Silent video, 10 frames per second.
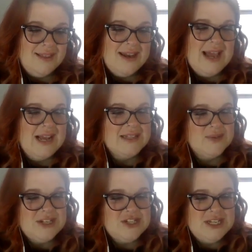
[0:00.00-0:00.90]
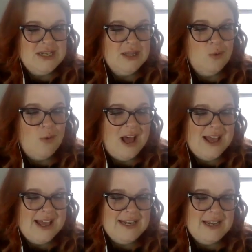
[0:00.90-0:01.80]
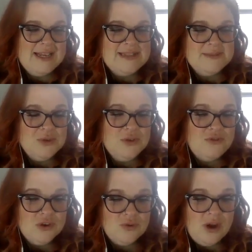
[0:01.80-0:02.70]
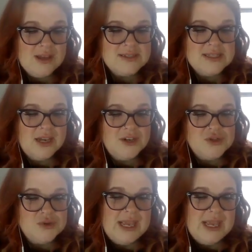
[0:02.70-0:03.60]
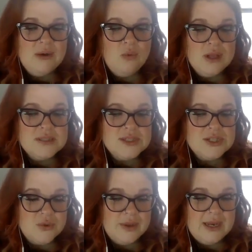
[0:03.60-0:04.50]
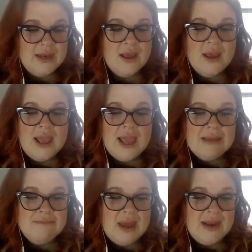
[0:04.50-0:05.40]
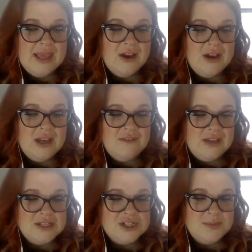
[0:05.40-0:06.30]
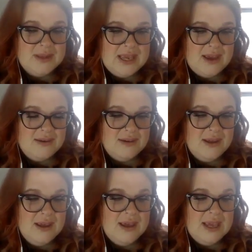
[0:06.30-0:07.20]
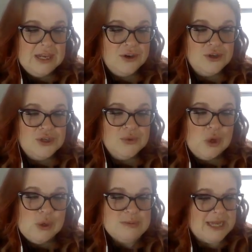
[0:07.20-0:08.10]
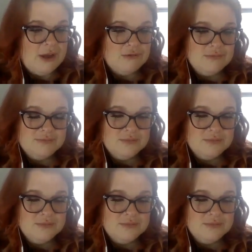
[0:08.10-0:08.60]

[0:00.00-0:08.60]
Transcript: The next question, Luan has moved across the country and wants to join a Medicare Advantage plan in her new hometown.